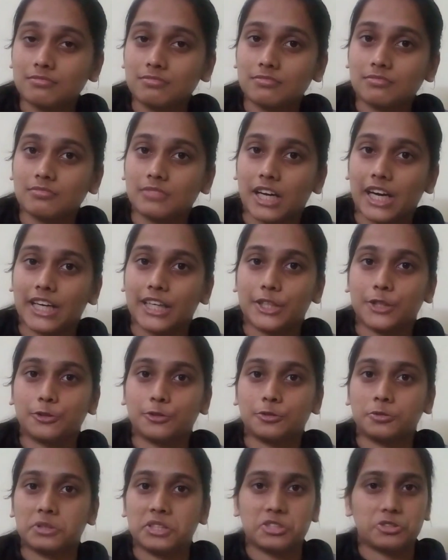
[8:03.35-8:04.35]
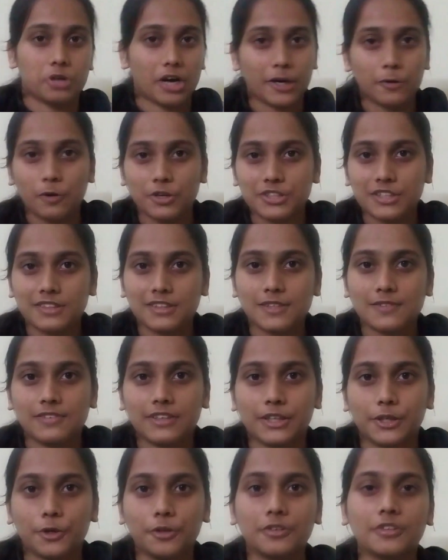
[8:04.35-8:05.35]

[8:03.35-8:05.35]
and you enjoyed watching this video,